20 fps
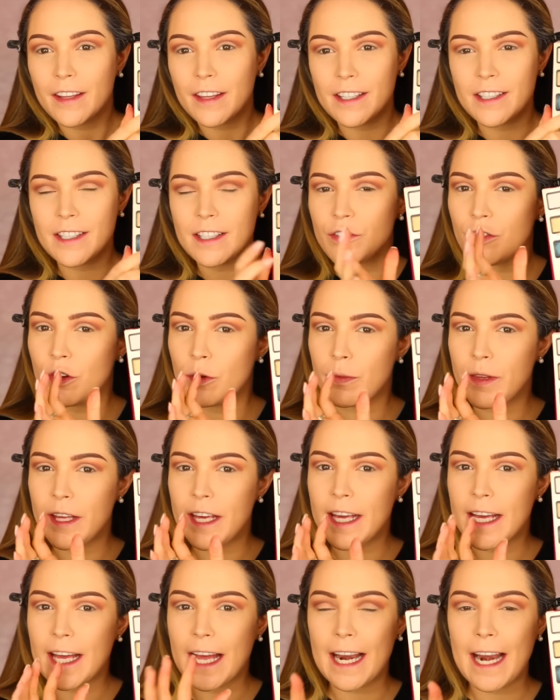This is from
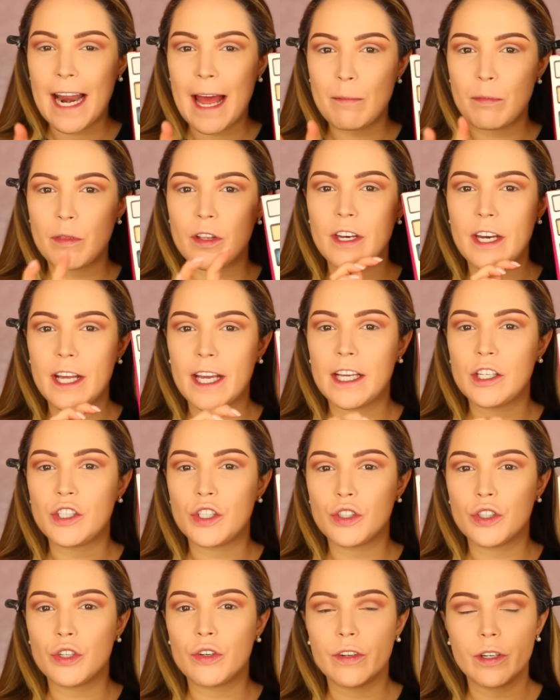the collab that
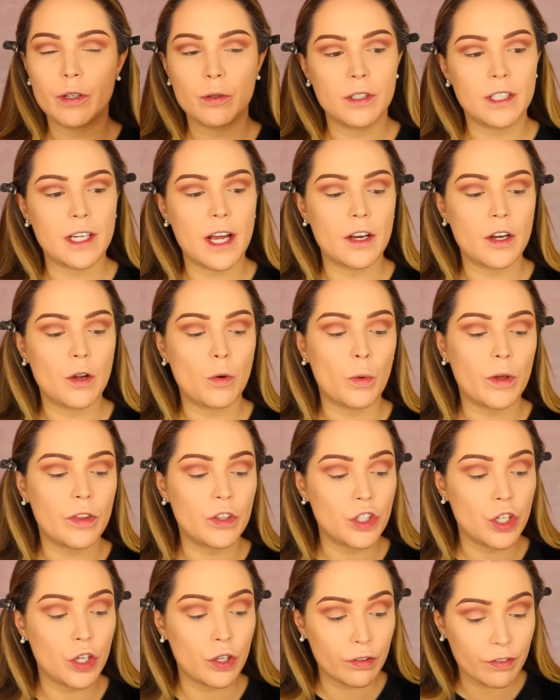NikkieTutorials done
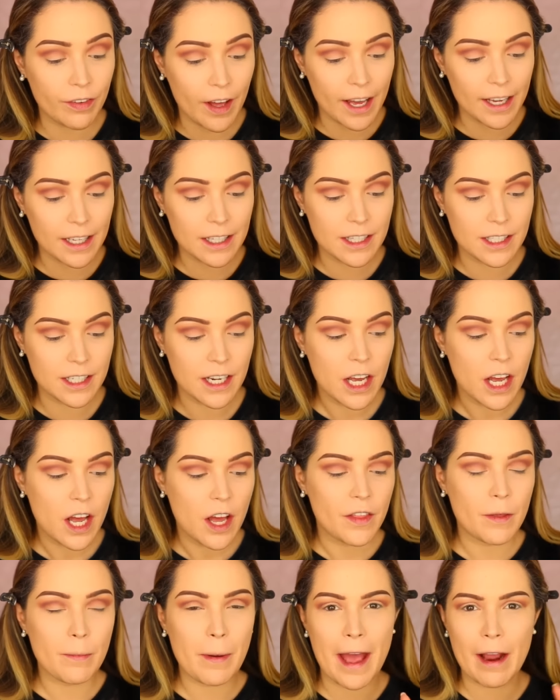with Too Faced,
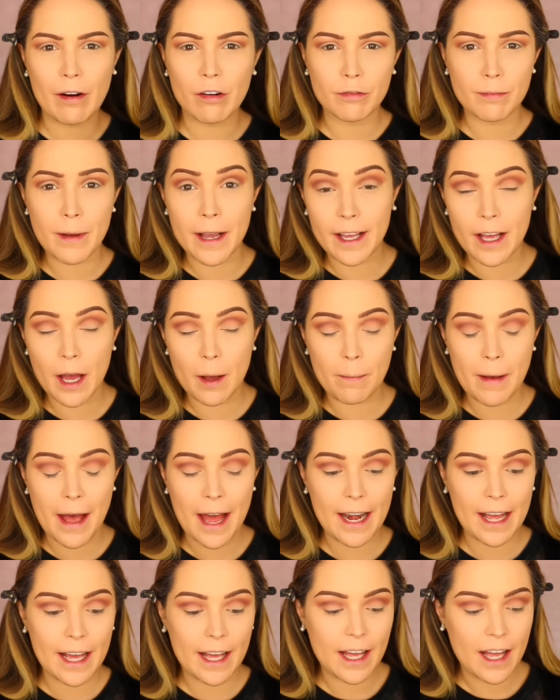the Power of Makeup
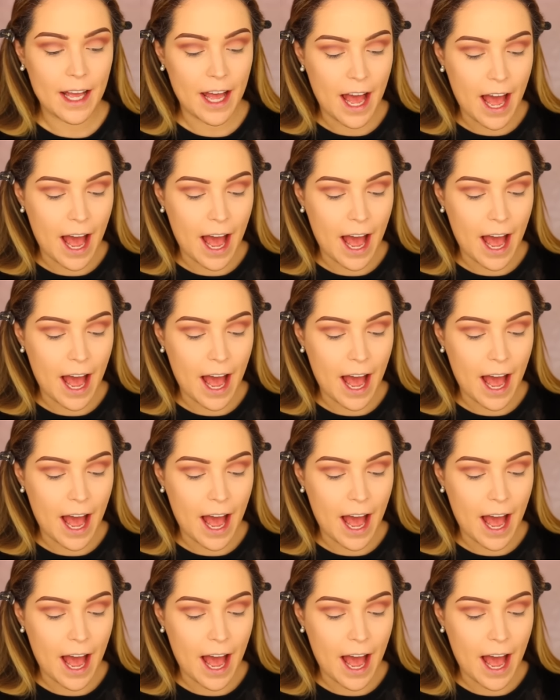palette,